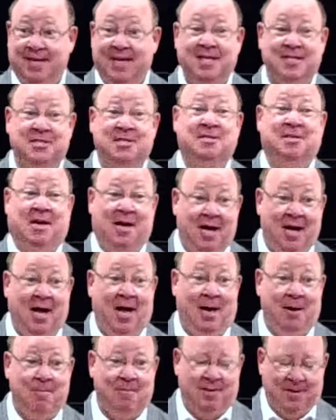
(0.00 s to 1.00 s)
It's
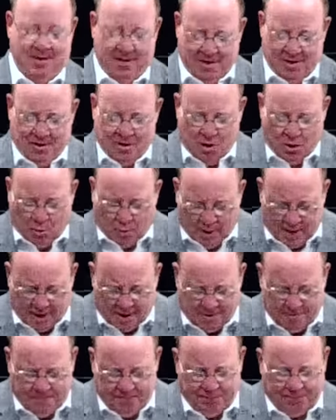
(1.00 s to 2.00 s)
time."
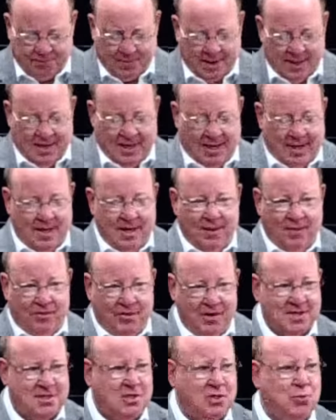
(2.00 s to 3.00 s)
Well,
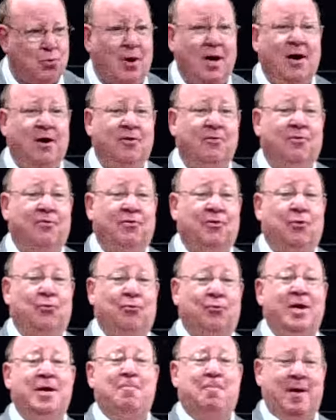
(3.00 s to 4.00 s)
this is where the
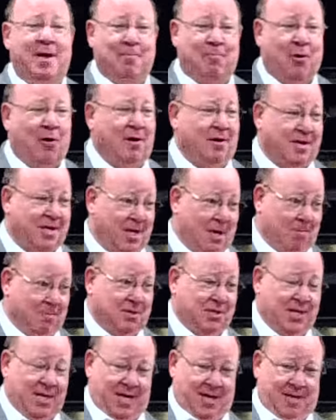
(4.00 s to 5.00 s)
reaping part
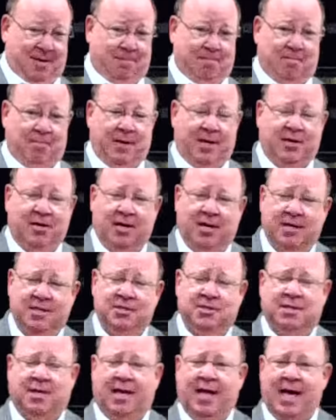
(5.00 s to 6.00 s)
comes in,
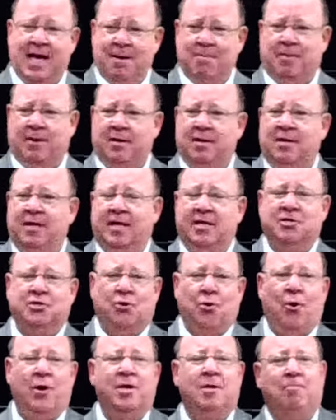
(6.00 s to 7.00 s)
because Laban
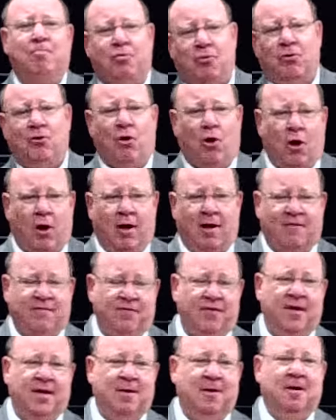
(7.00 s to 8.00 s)
is going to pull
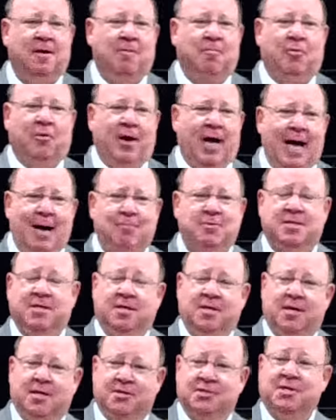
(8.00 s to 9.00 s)
off perhaps
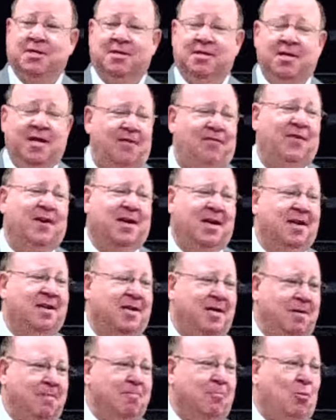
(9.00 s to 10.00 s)
a
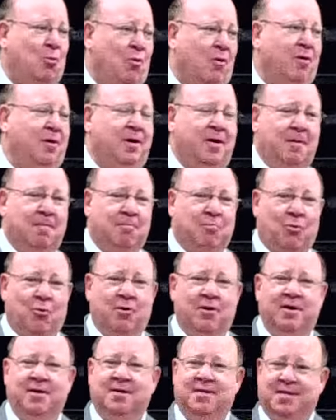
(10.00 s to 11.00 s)
significantly more
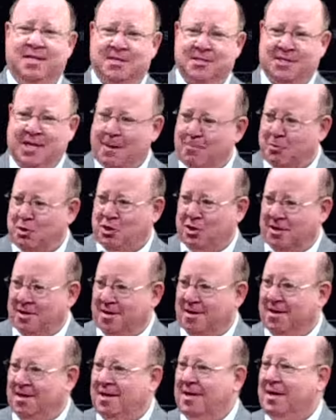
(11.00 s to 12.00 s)
important
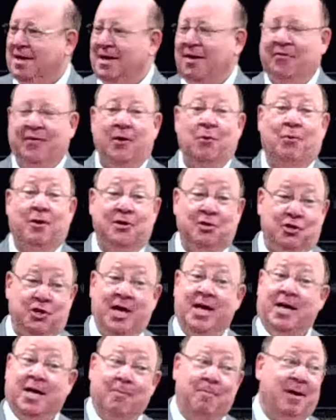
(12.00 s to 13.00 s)
deception than what
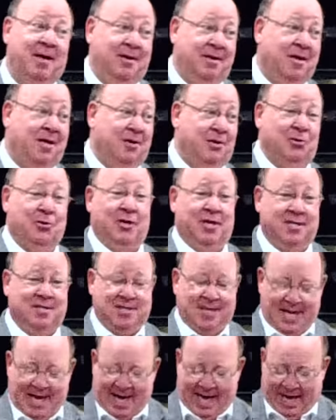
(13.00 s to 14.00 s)
Jacob had done to
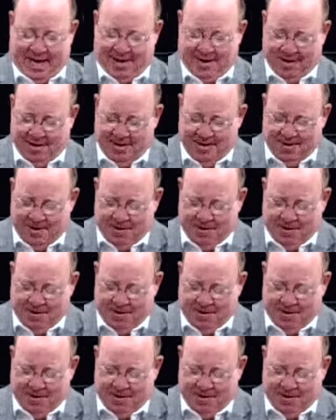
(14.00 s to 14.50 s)
his dad.